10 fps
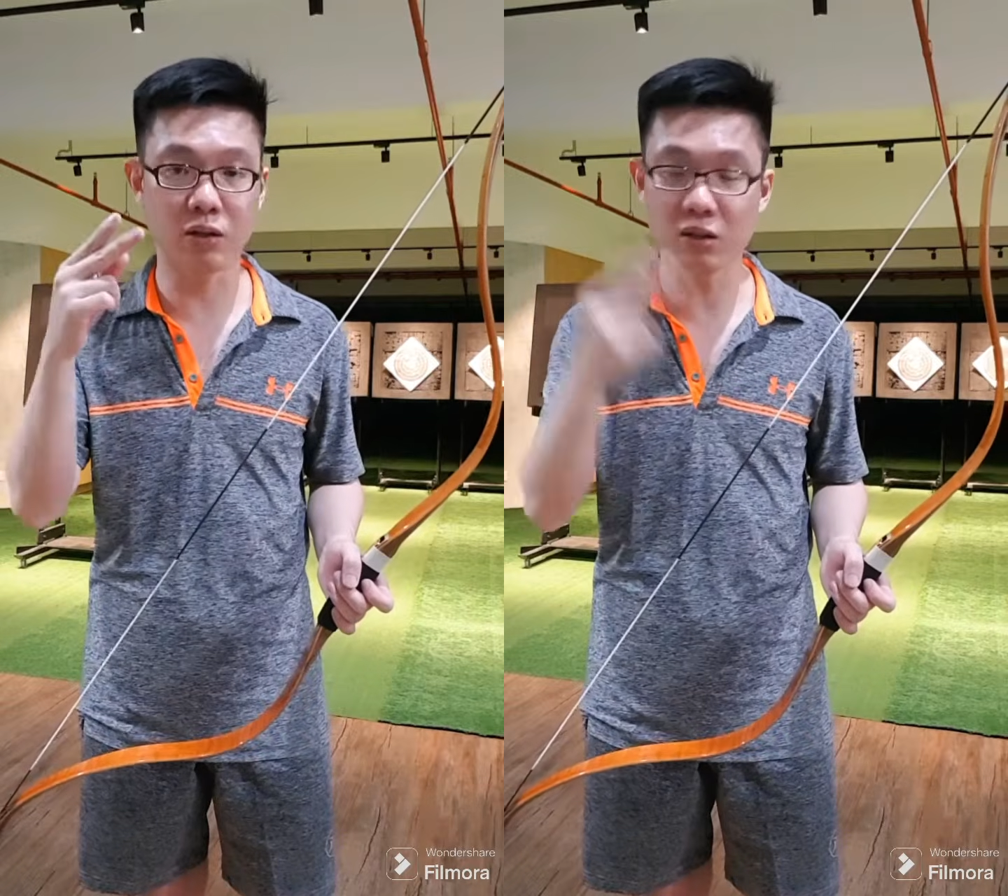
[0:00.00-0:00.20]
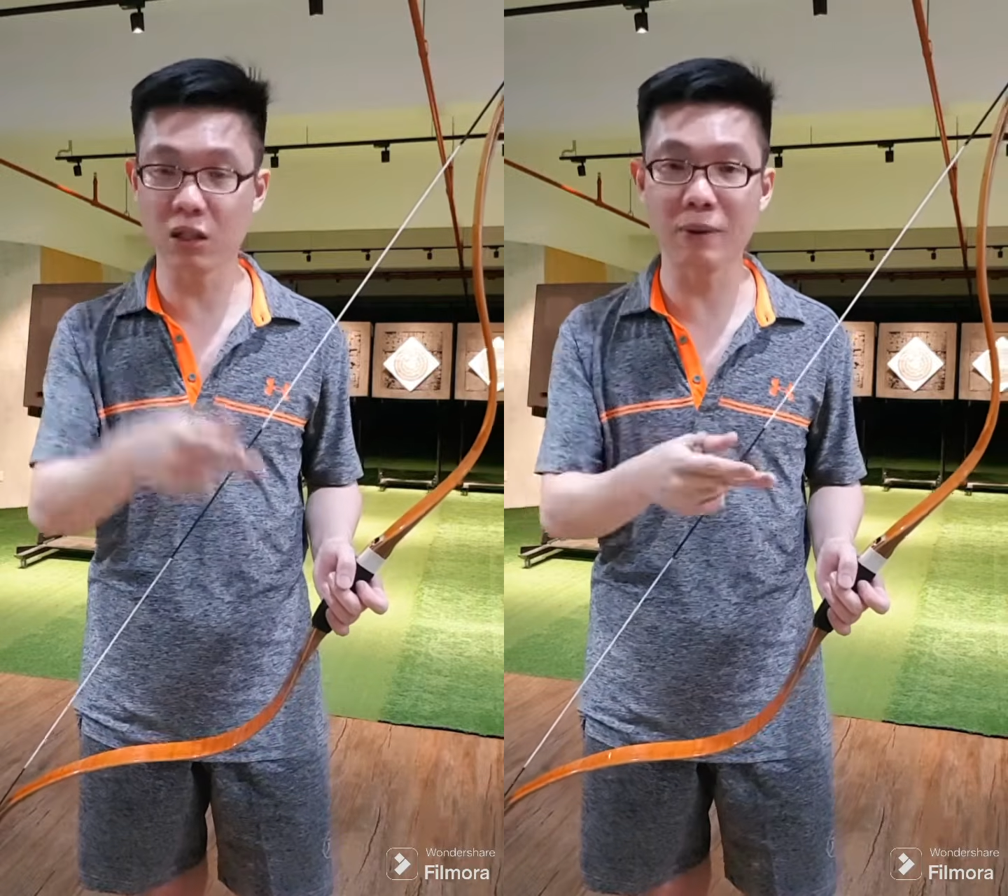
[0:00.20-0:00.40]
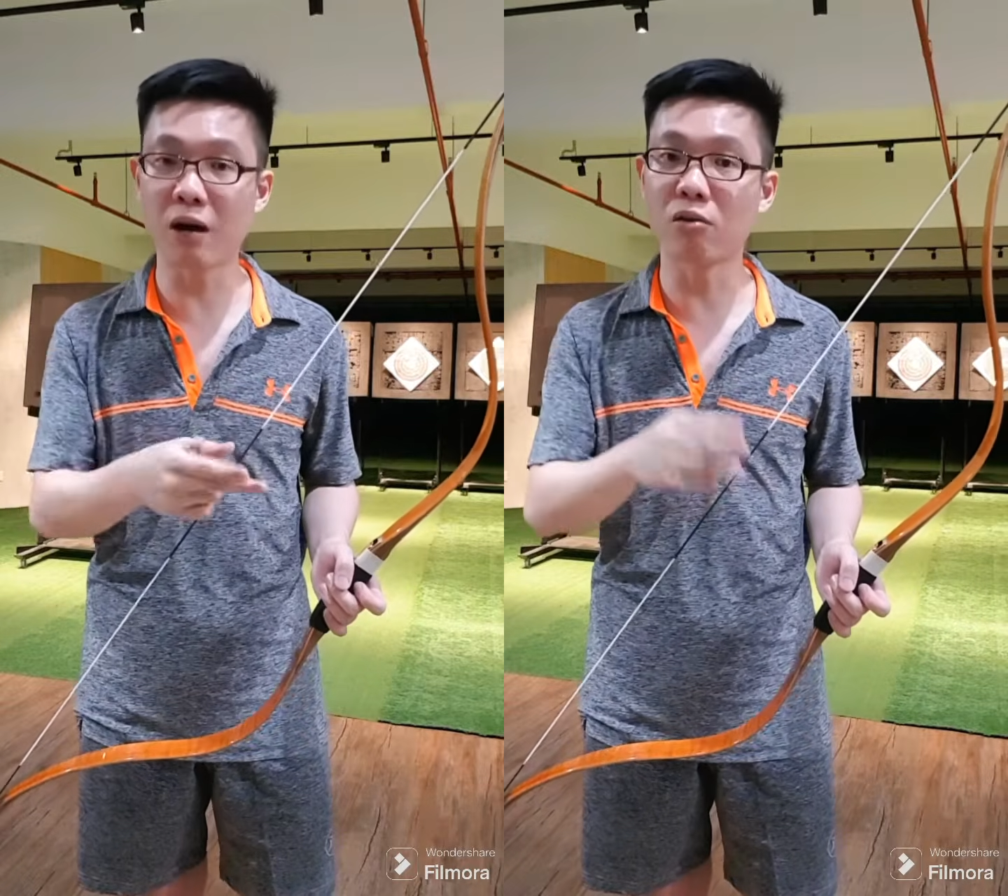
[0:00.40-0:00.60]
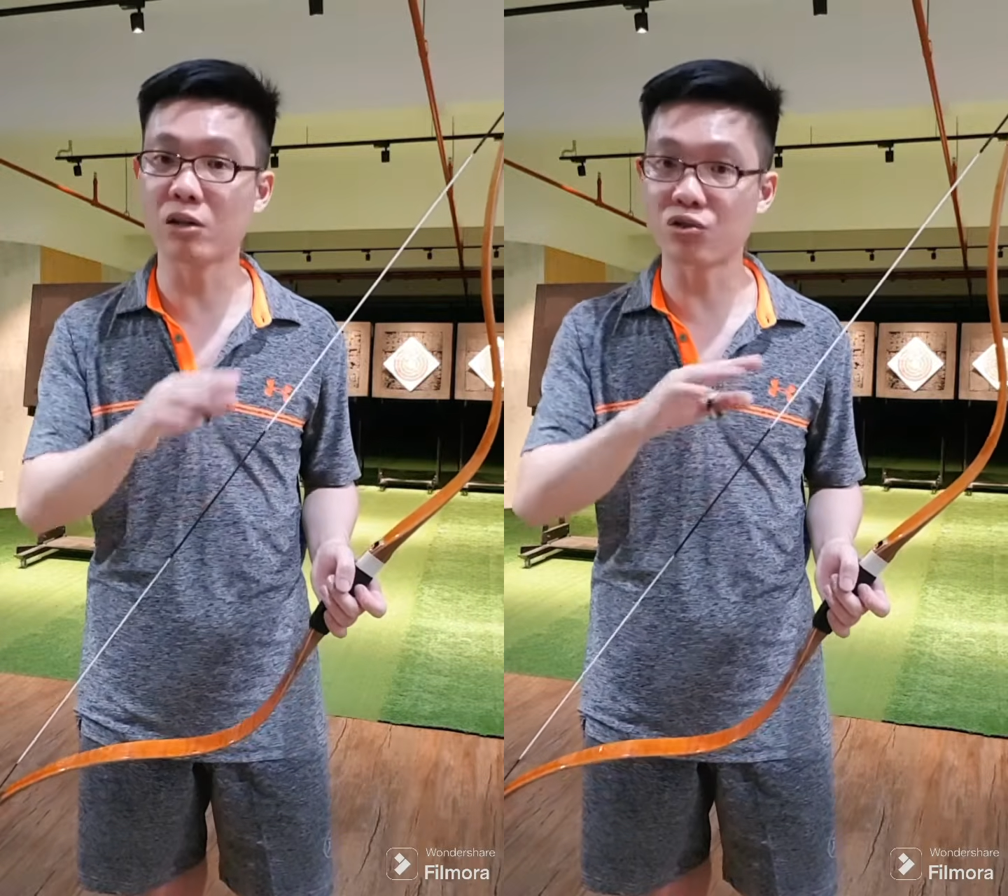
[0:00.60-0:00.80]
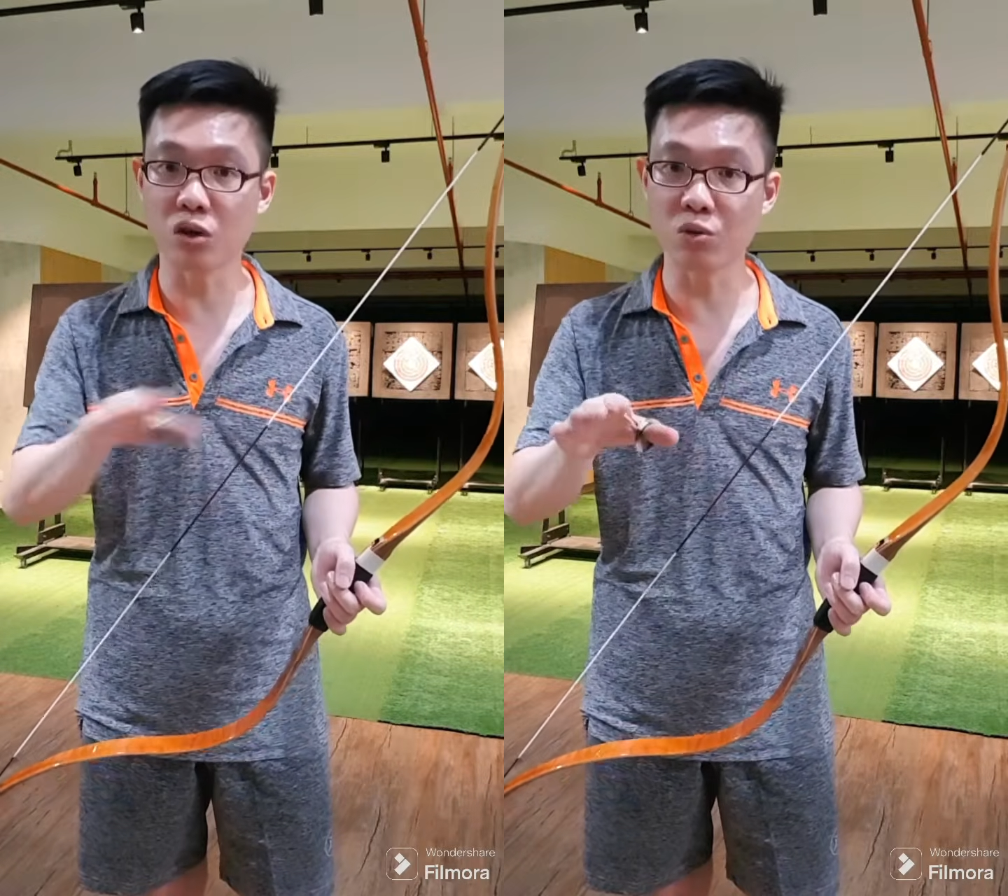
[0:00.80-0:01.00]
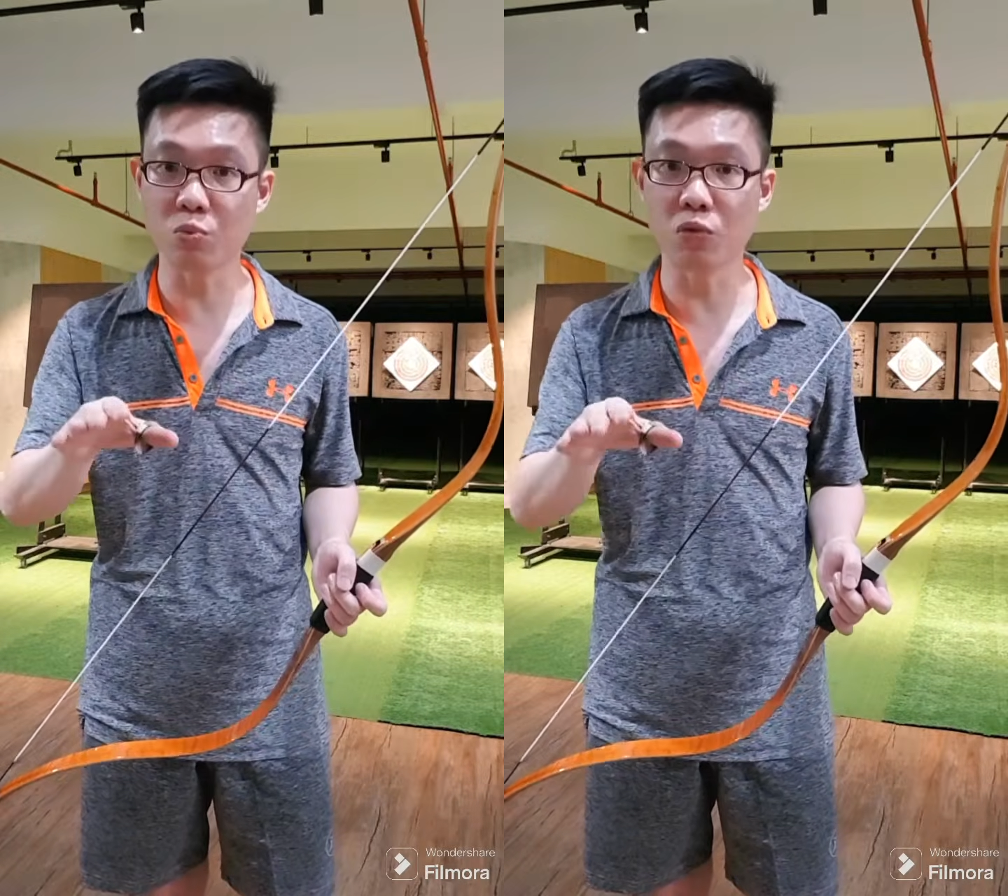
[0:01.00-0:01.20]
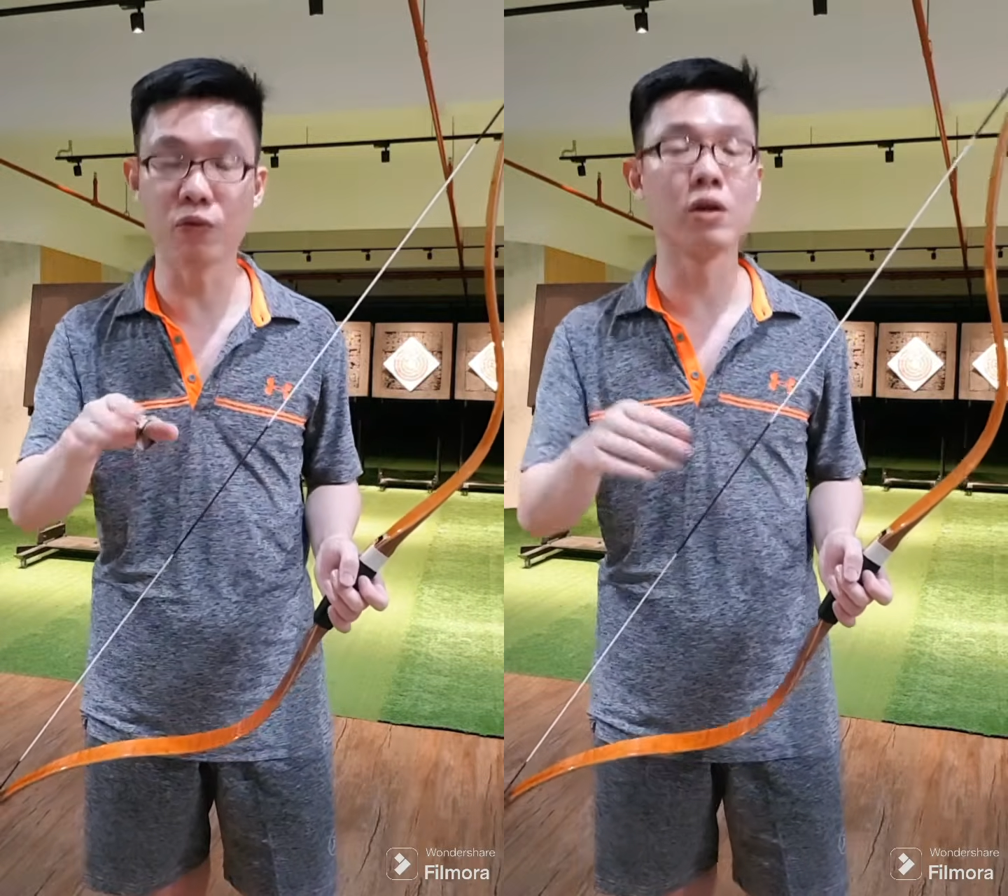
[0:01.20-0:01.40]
30 pound is not smooth.